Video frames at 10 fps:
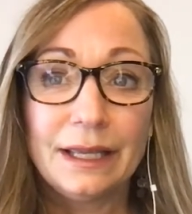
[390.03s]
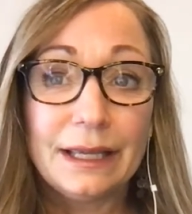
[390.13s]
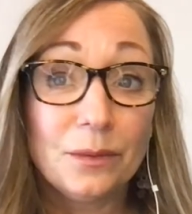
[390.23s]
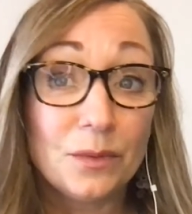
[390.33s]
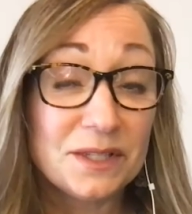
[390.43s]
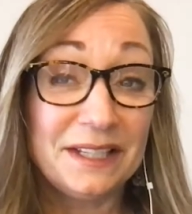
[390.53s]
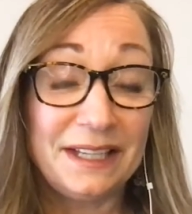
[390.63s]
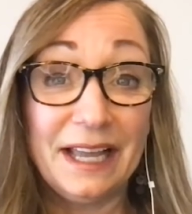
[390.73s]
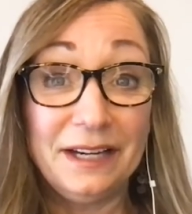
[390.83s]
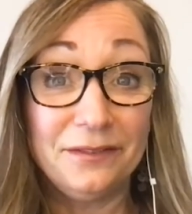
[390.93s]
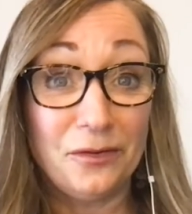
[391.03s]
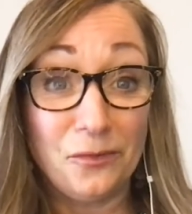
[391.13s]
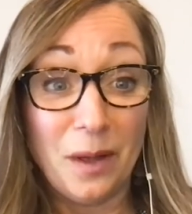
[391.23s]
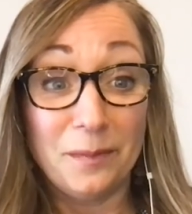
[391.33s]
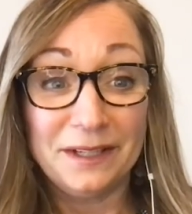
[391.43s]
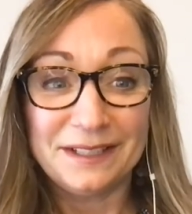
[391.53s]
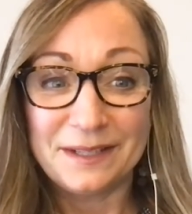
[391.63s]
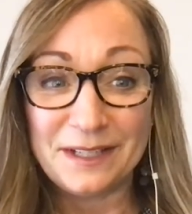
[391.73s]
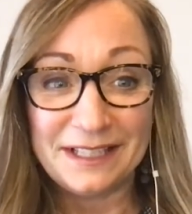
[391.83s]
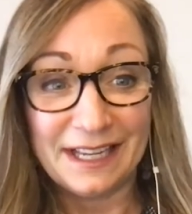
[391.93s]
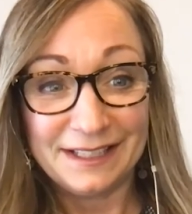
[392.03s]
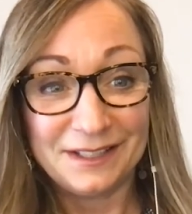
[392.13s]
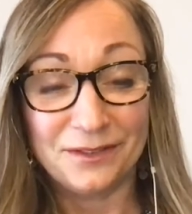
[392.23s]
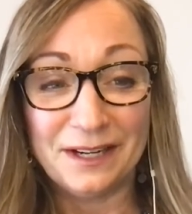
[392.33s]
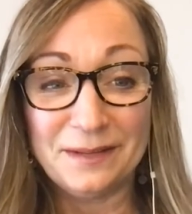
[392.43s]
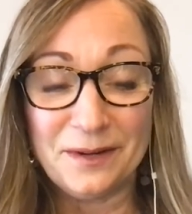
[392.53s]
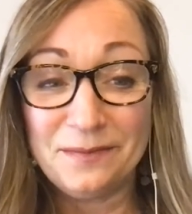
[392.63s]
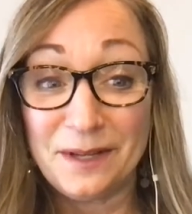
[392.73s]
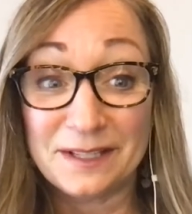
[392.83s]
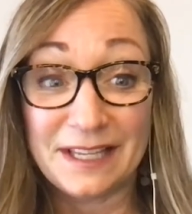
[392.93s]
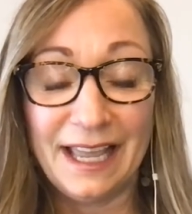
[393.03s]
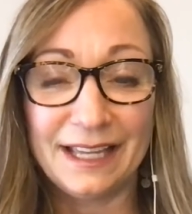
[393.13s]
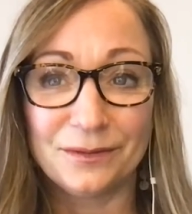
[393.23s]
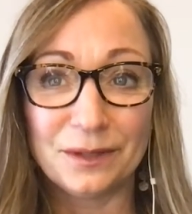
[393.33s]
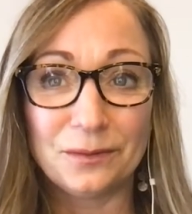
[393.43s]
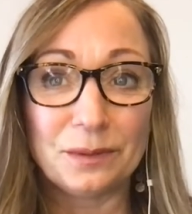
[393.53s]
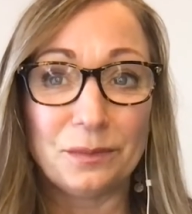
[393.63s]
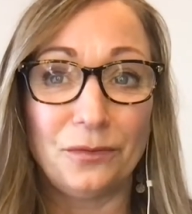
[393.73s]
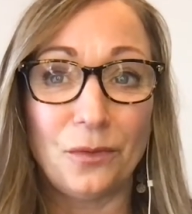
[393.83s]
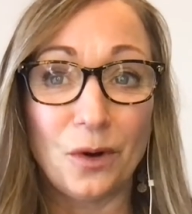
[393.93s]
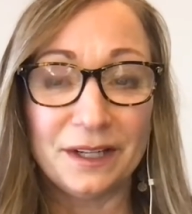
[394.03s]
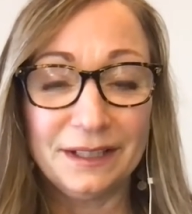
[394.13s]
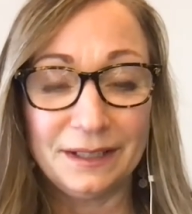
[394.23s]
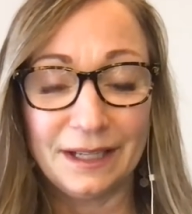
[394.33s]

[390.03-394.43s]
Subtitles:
It was kind of overwhelming to be tasked to write a book because I hadn't written one before and